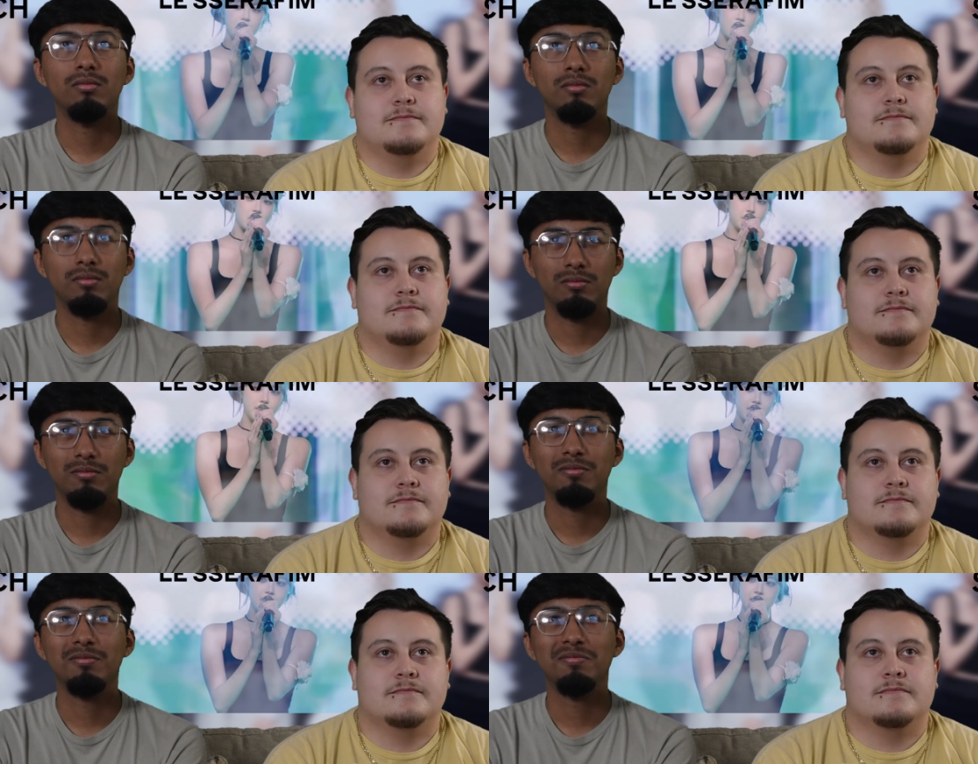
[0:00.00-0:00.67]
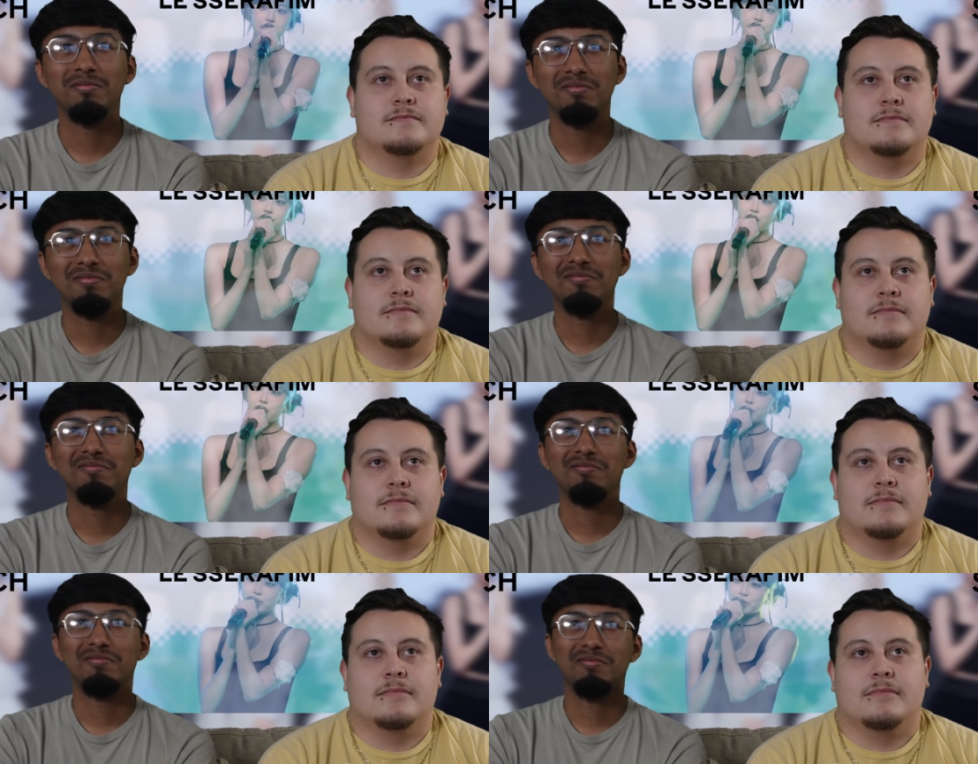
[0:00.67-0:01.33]

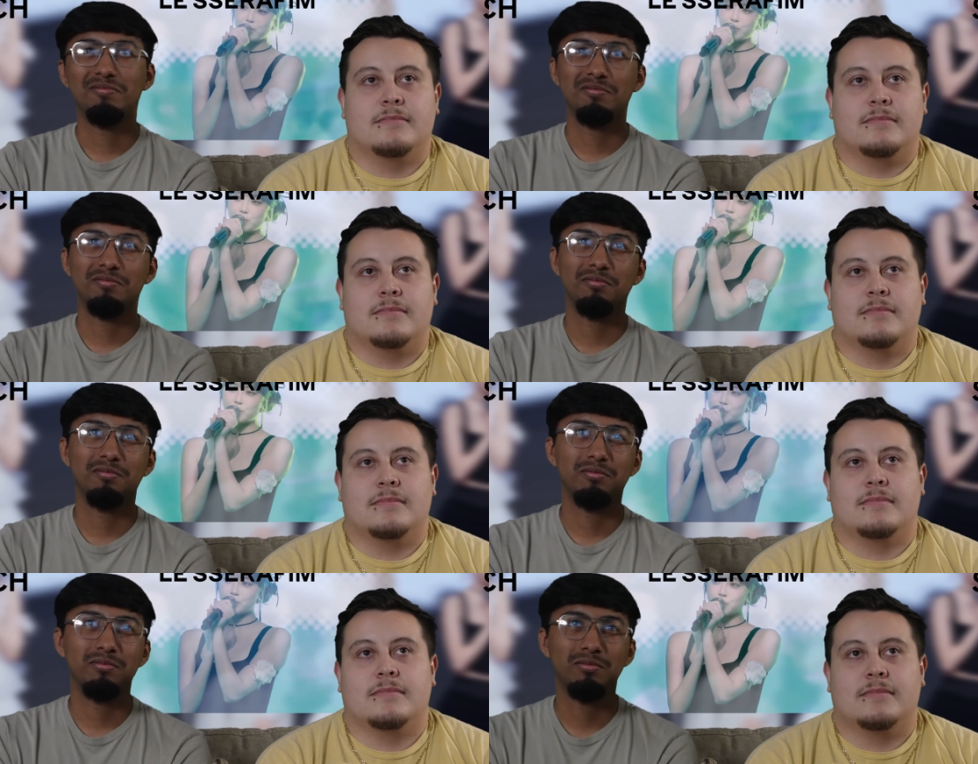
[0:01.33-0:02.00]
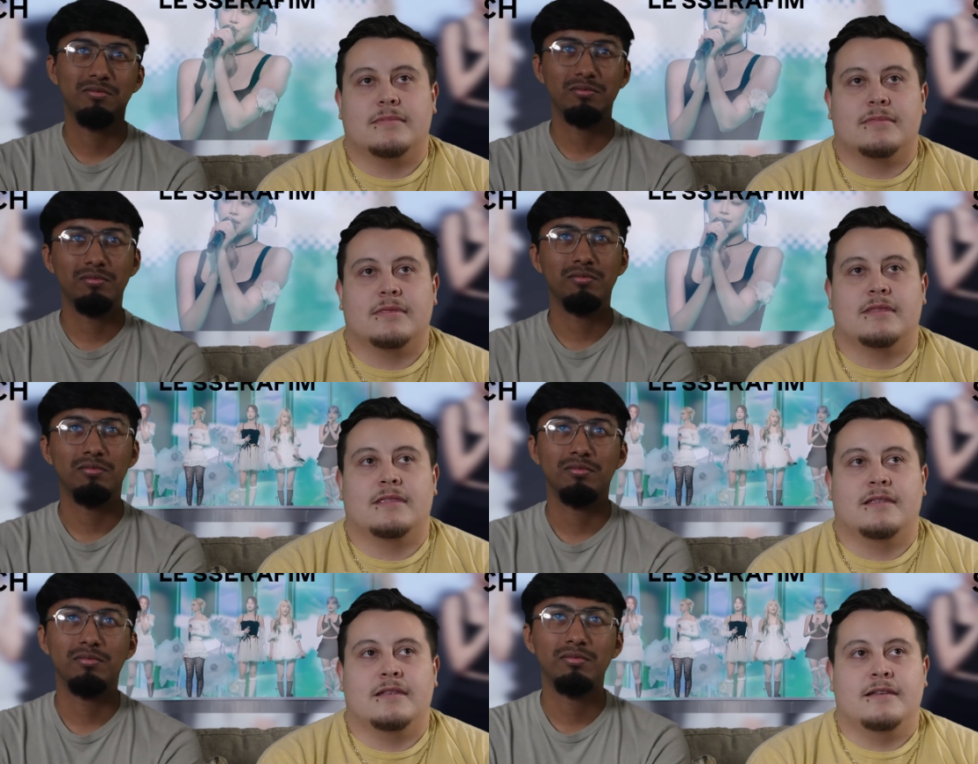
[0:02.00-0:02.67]

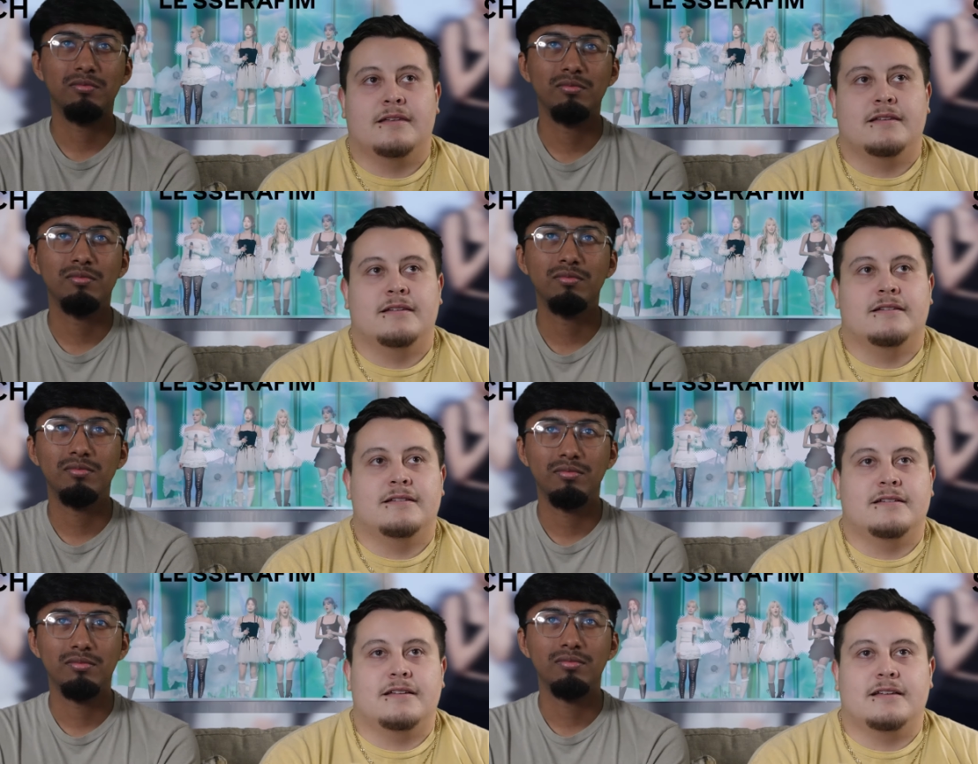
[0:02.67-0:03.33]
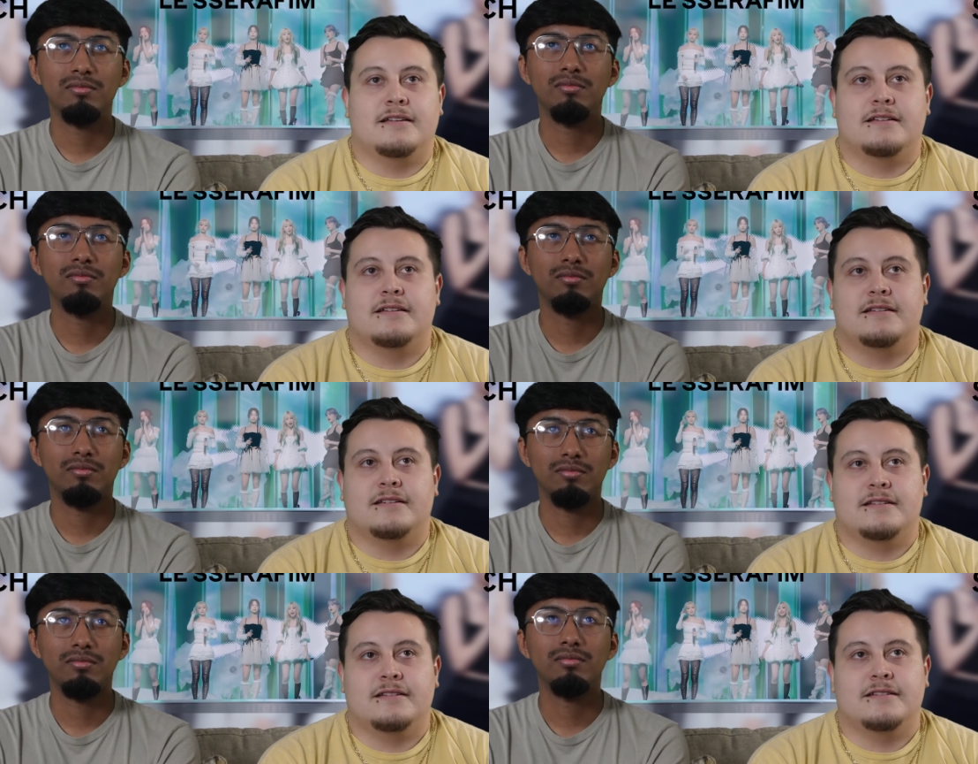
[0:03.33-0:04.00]

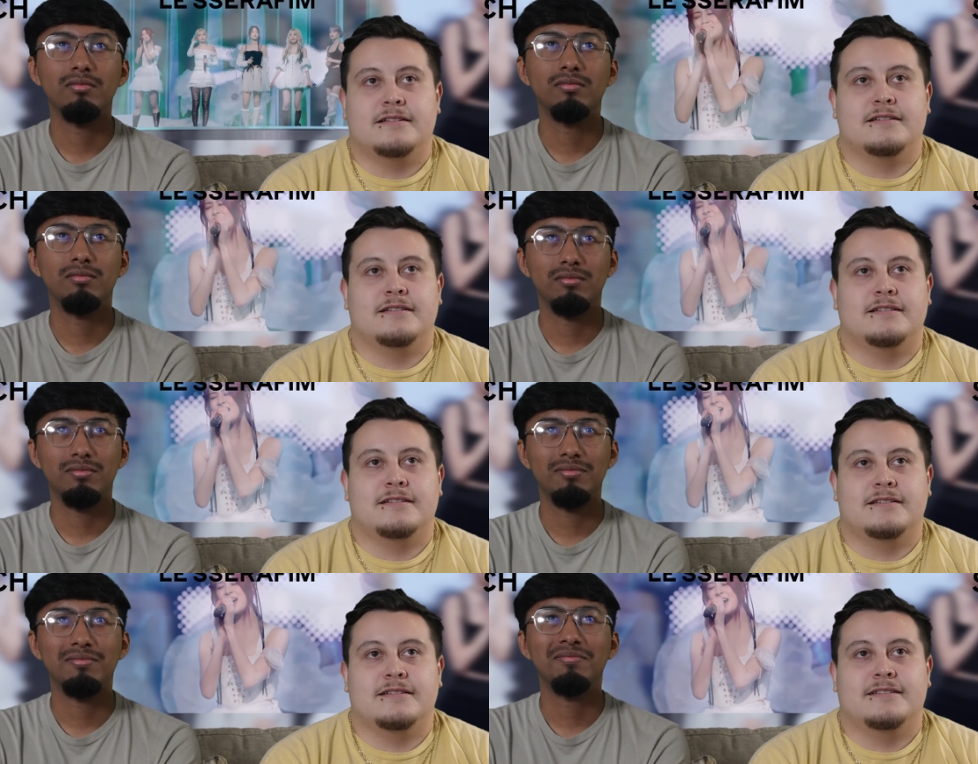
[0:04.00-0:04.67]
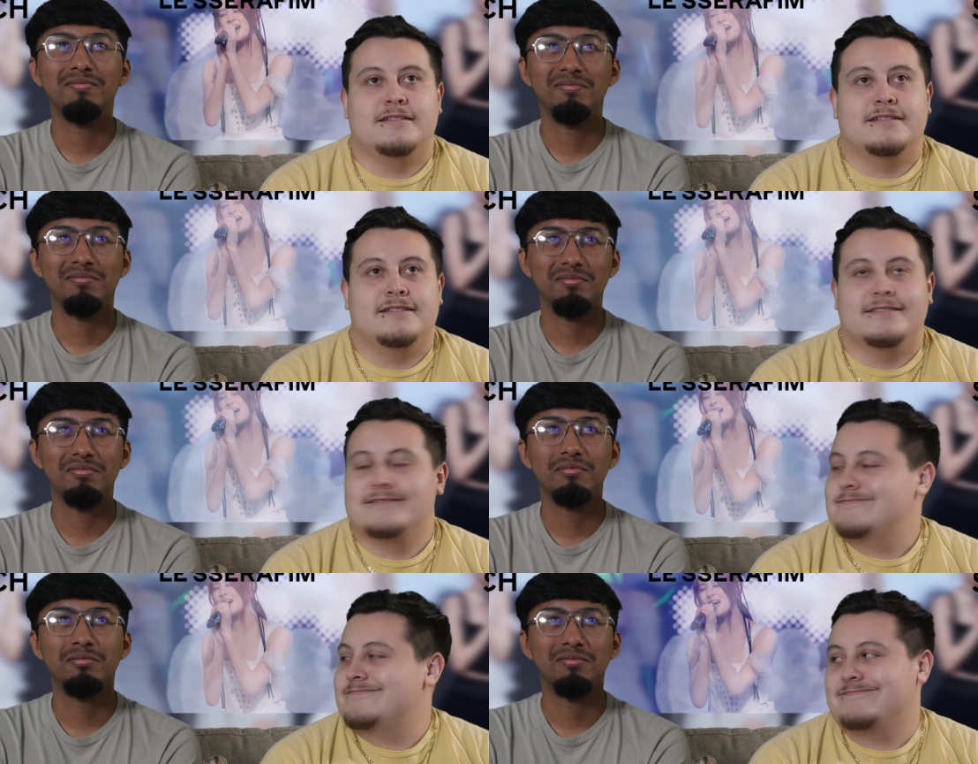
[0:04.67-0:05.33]

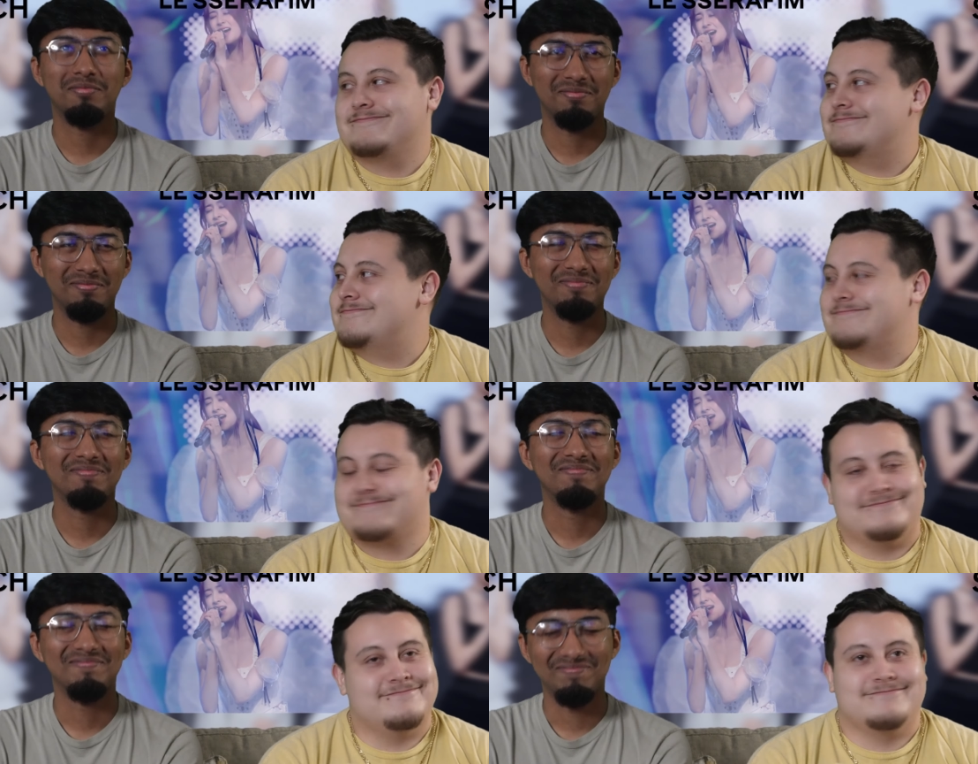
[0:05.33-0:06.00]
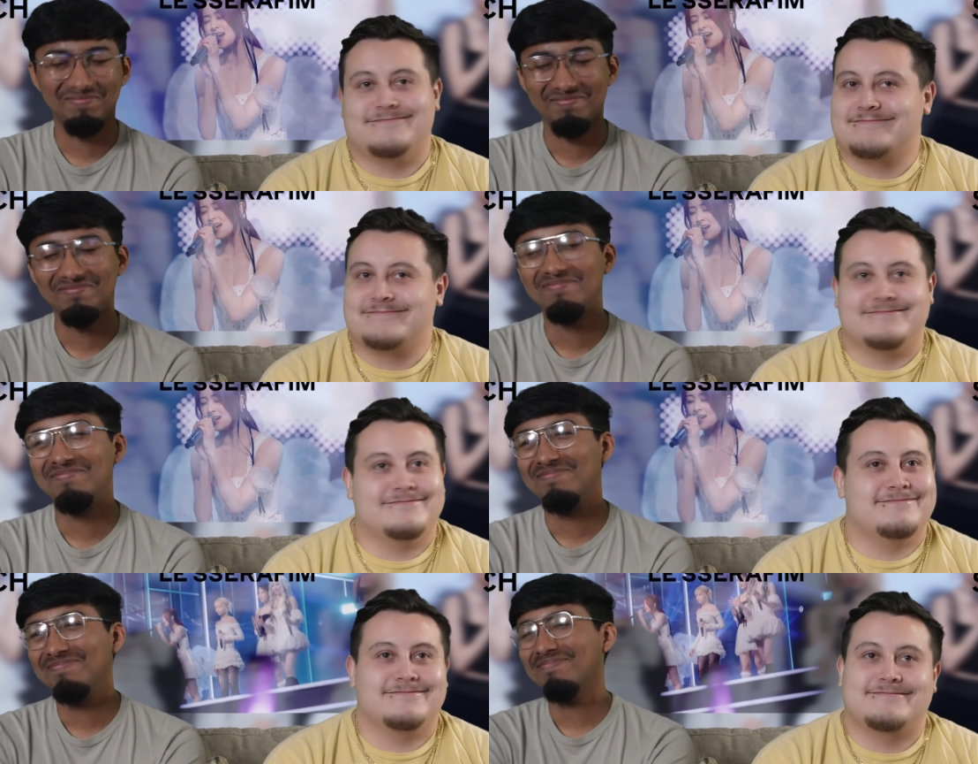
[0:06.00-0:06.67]

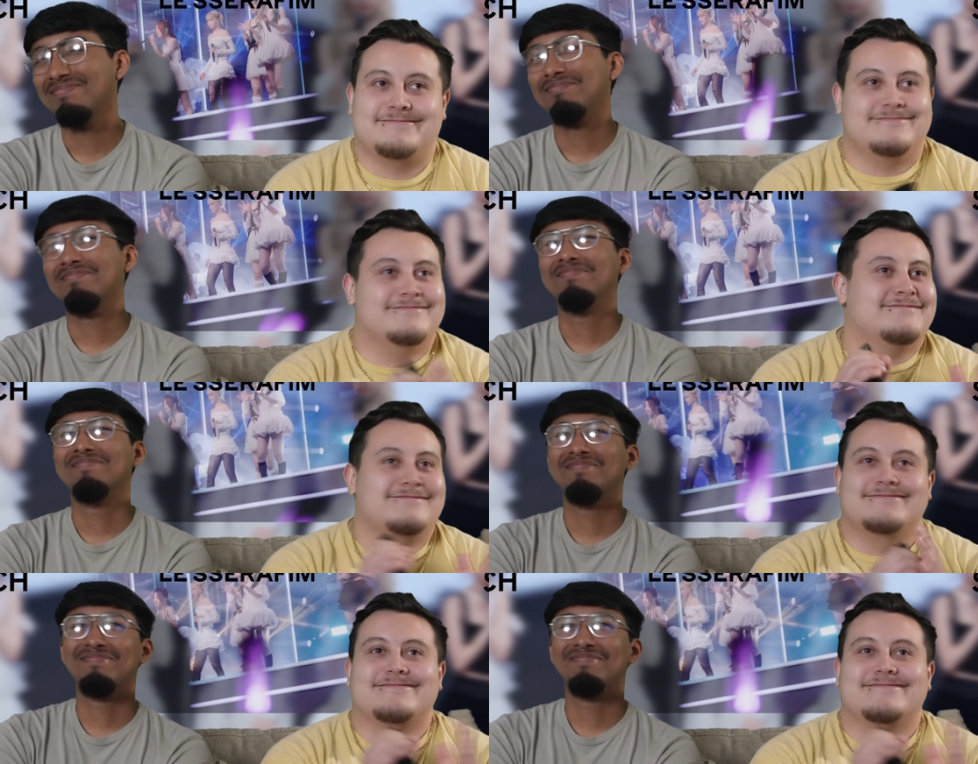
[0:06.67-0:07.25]
Nothing is said.